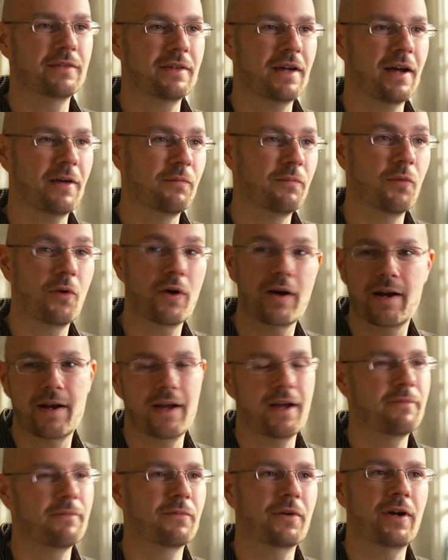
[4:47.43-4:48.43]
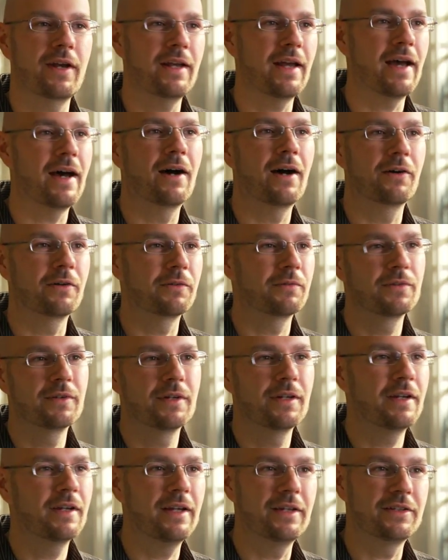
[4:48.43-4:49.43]
I'm where I am right now.
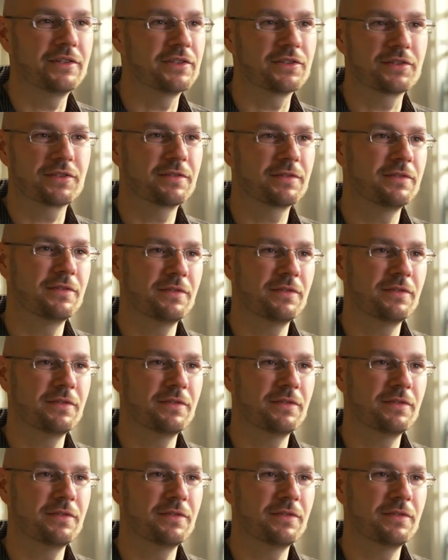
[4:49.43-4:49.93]
It just,